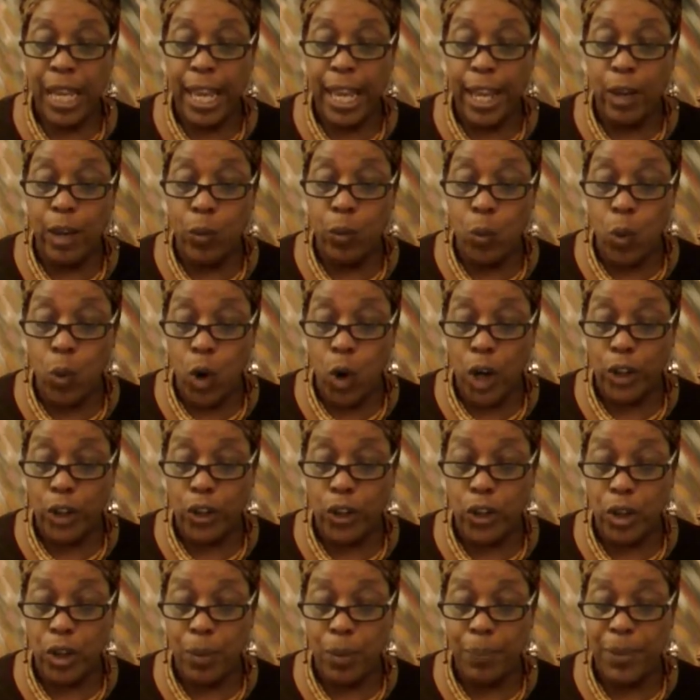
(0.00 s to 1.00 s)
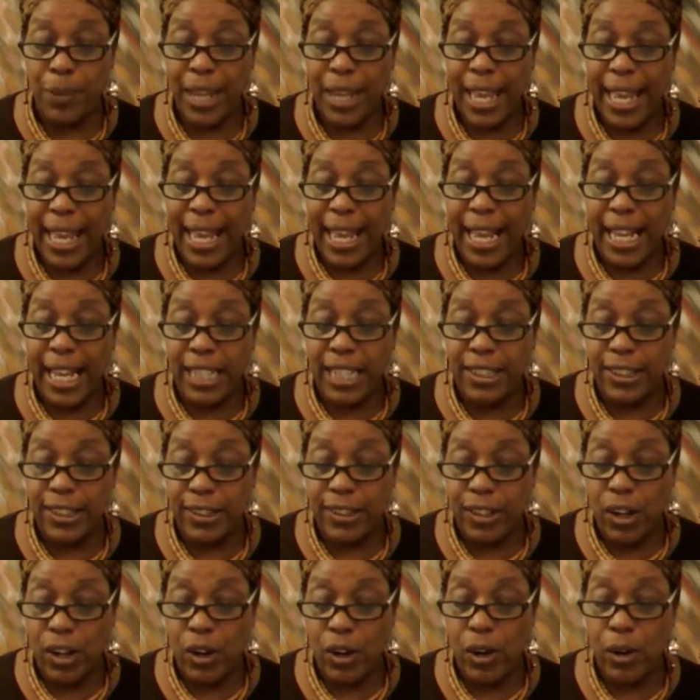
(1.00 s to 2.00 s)
and worship and
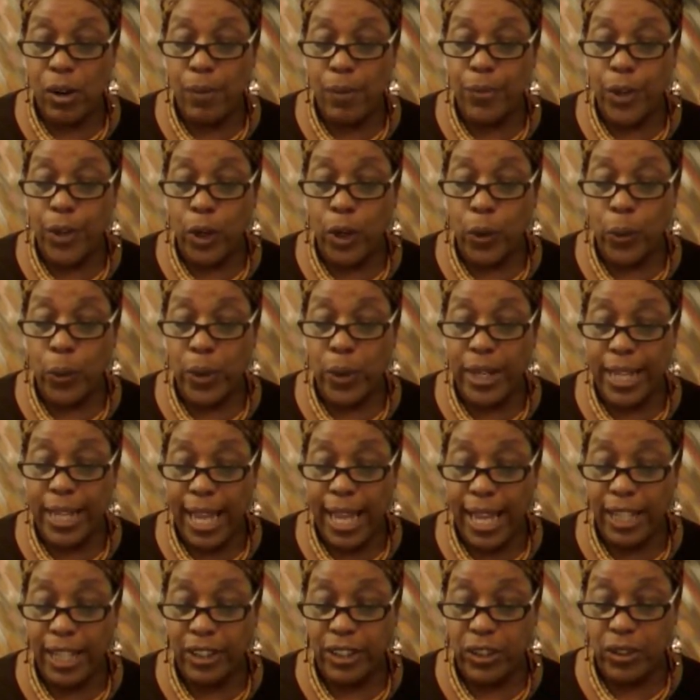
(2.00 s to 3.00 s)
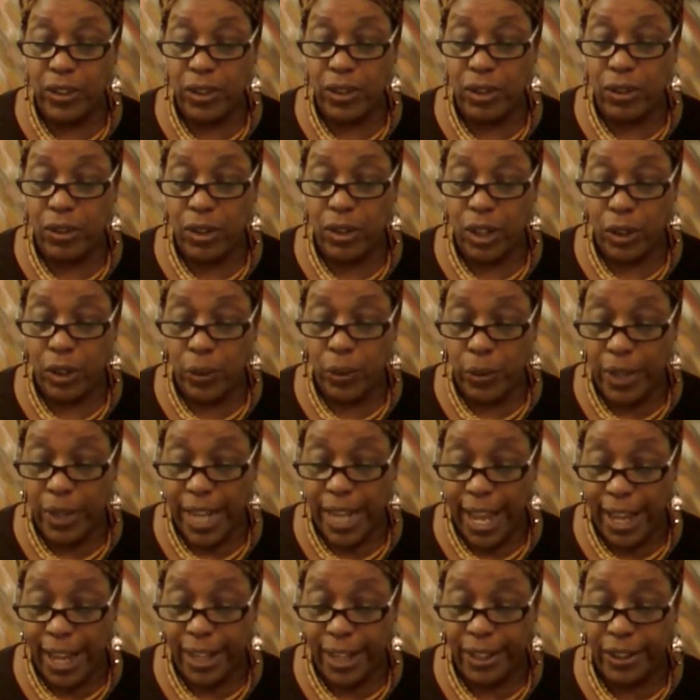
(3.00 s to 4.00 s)
serve the creation the
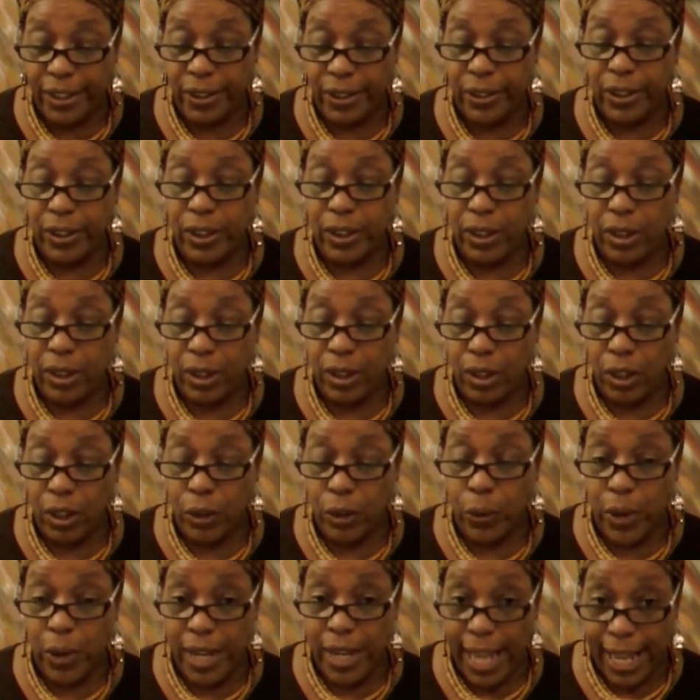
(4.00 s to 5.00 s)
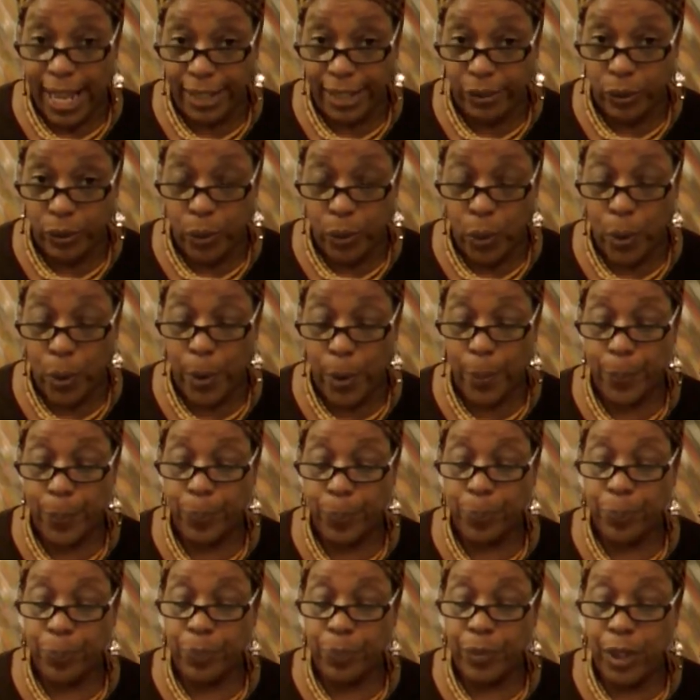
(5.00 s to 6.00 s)
created the creator
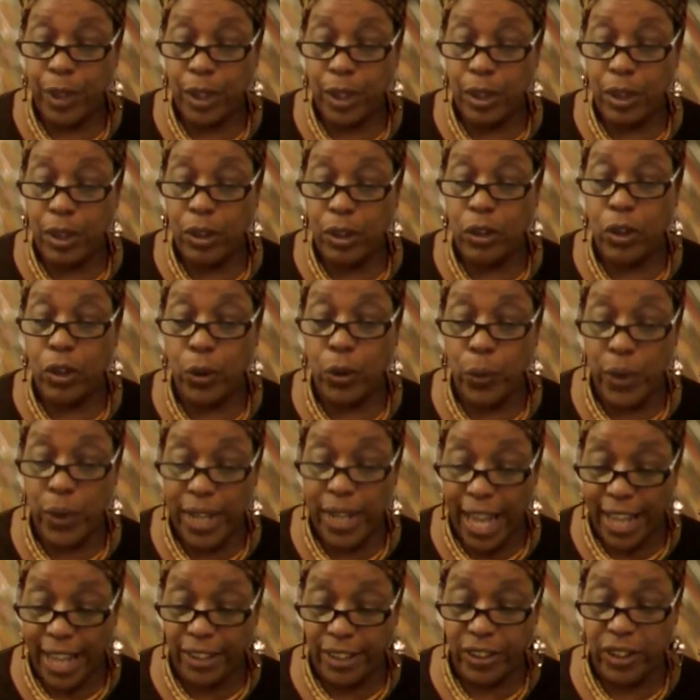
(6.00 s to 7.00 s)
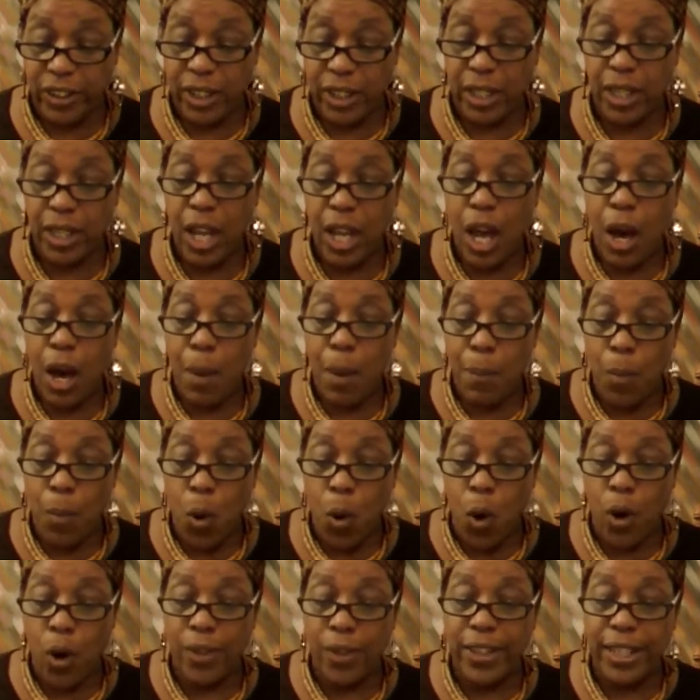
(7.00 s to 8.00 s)
the creation
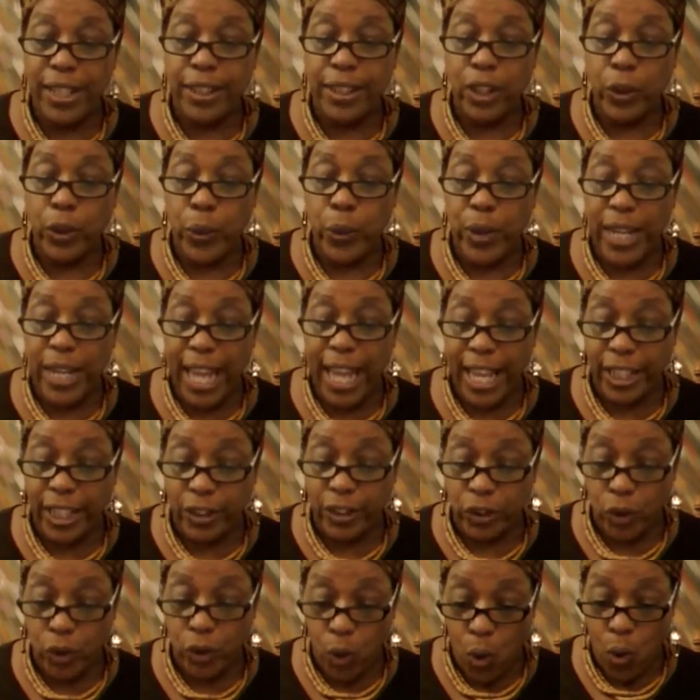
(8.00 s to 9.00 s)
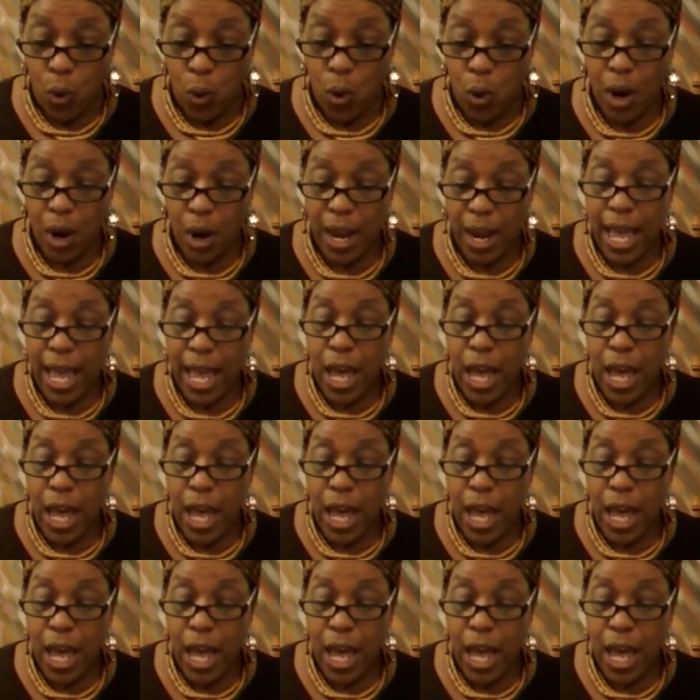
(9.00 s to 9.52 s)
more than the creator